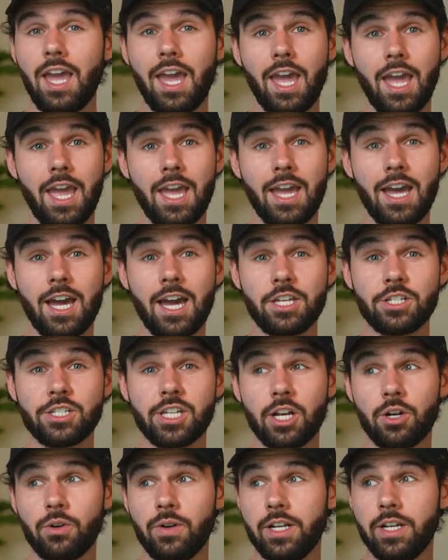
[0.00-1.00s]
AI
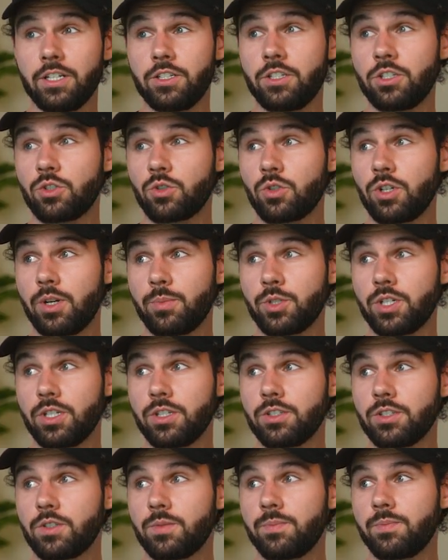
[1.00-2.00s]
generated
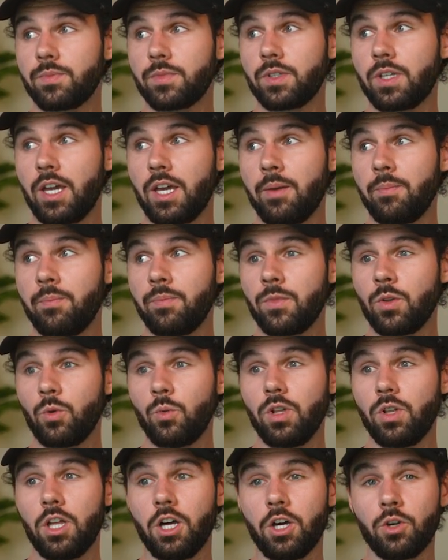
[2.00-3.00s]
descriptions. Okay,
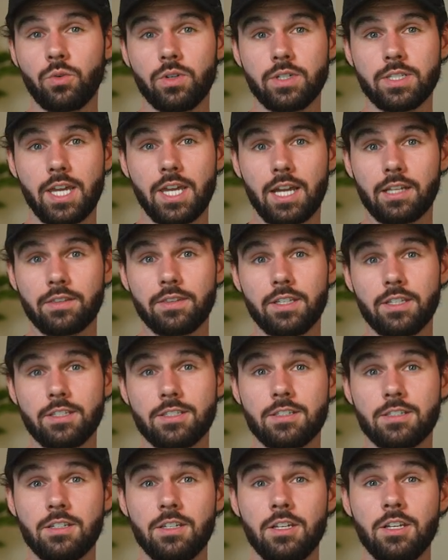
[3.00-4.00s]
we'll unredact
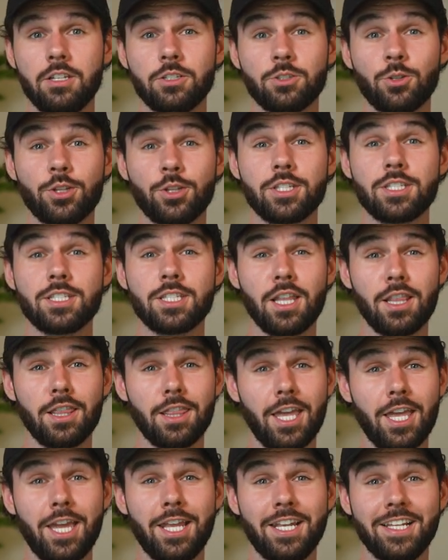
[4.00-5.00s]
this. So this is the
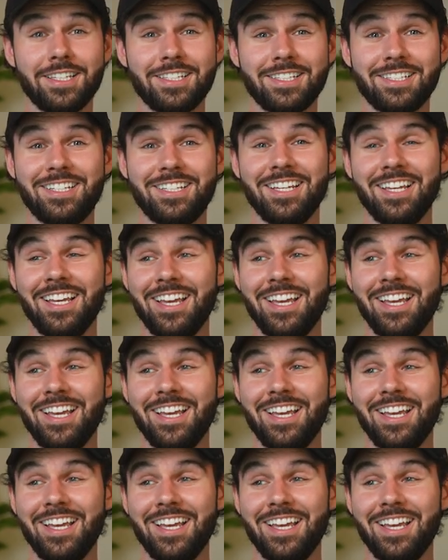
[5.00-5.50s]
latest